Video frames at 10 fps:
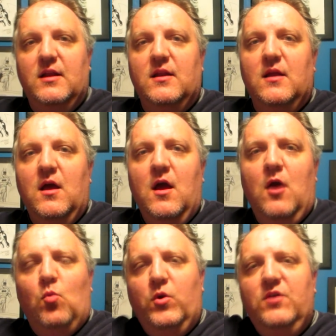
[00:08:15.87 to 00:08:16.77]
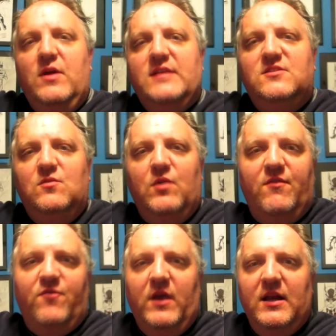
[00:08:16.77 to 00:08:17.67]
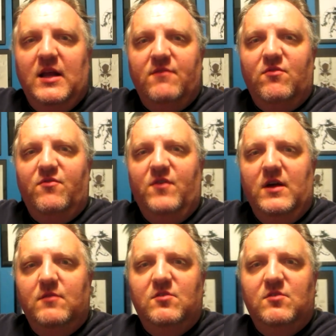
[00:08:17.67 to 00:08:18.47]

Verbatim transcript: And what do you guys do on a Friday night for fun?